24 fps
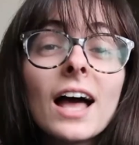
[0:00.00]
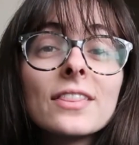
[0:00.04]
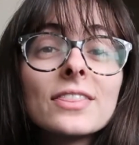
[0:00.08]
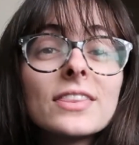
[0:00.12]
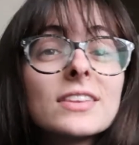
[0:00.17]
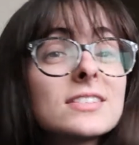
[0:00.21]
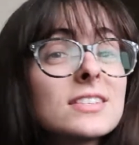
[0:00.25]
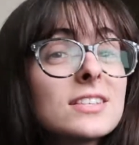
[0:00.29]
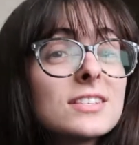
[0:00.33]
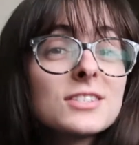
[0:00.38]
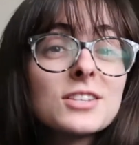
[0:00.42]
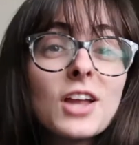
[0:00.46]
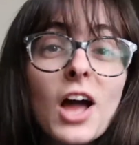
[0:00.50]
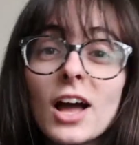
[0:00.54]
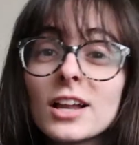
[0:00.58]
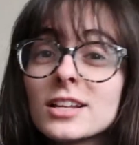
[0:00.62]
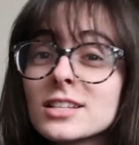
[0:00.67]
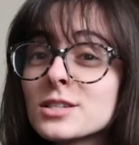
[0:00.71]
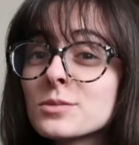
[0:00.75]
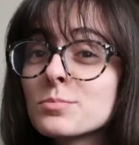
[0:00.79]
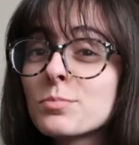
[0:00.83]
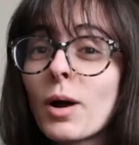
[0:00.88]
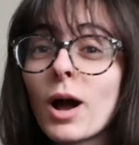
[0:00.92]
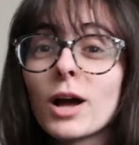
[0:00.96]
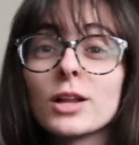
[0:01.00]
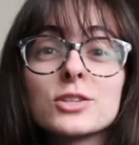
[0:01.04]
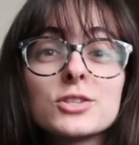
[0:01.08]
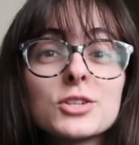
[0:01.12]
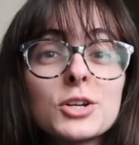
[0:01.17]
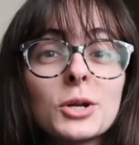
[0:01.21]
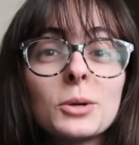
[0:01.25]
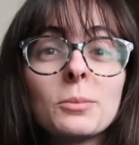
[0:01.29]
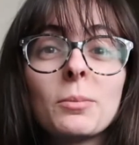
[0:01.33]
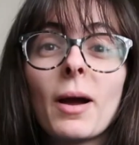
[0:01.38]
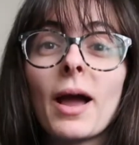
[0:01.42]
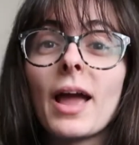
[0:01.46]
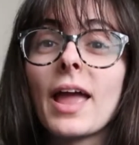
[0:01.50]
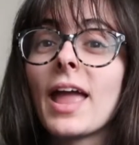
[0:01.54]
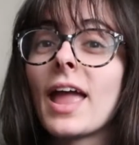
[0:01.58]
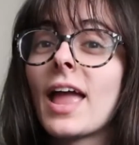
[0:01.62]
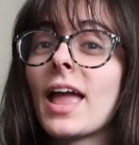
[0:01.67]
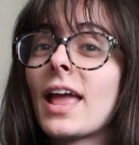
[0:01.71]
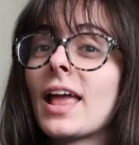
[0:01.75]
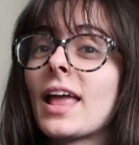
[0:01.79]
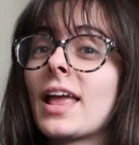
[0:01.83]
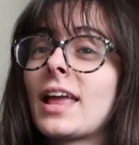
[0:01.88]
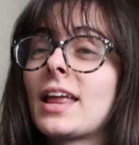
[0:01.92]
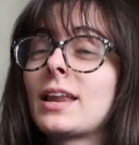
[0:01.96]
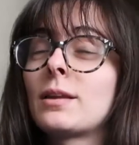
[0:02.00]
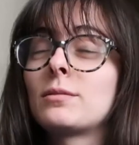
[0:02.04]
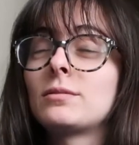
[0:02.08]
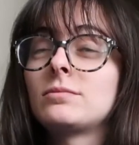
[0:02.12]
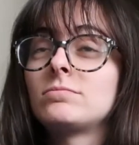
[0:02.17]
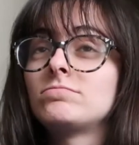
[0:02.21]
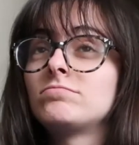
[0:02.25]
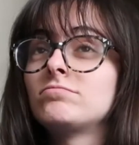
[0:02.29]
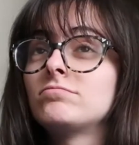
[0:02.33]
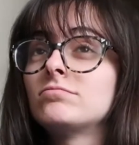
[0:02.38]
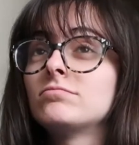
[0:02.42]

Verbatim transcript: this is not sponsored by in,